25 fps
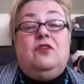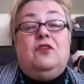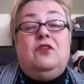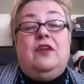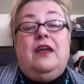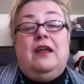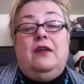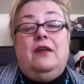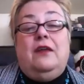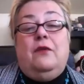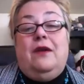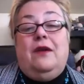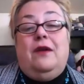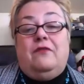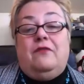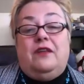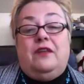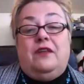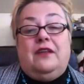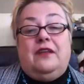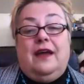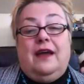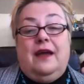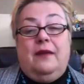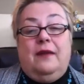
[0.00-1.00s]
tell you, every
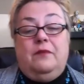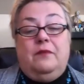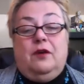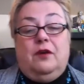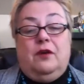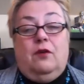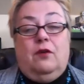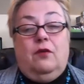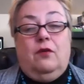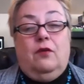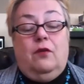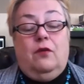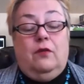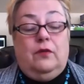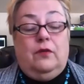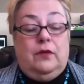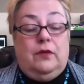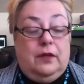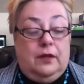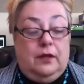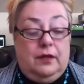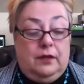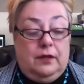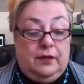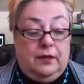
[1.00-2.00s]
time the whole
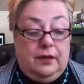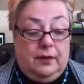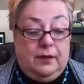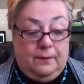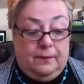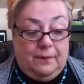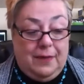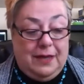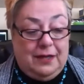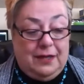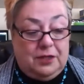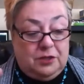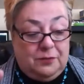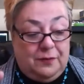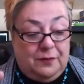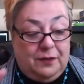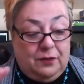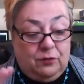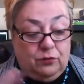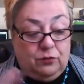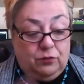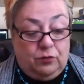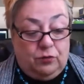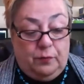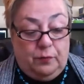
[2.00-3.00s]
the the
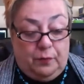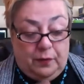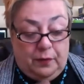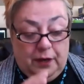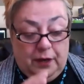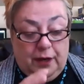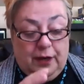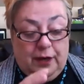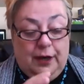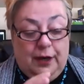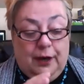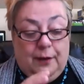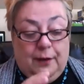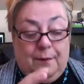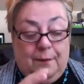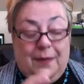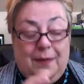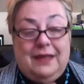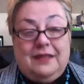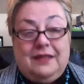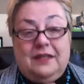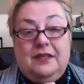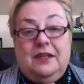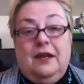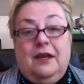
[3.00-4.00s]
management group
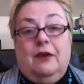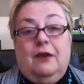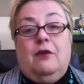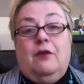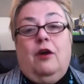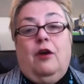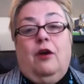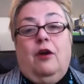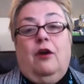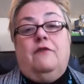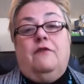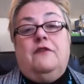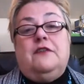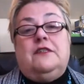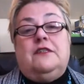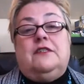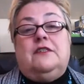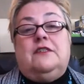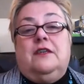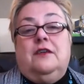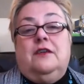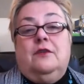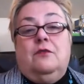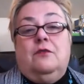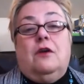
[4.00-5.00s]
met in our
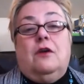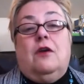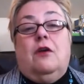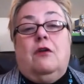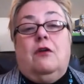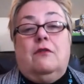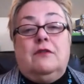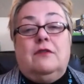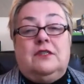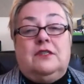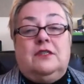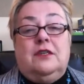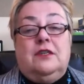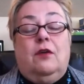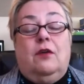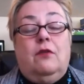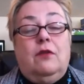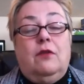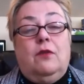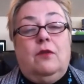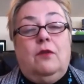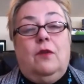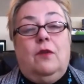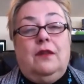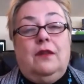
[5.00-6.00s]
office, you were always the
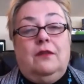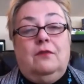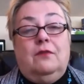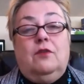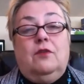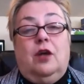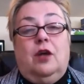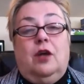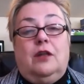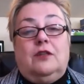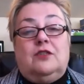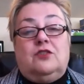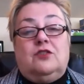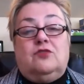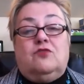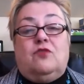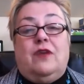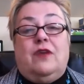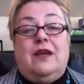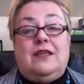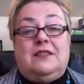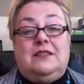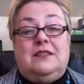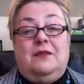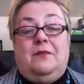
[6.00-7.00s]
only one not
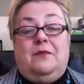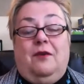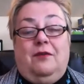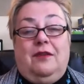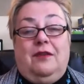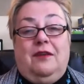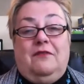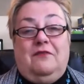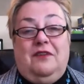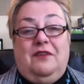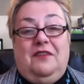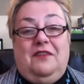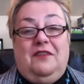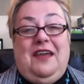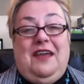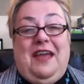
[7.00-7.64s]
stressed about everything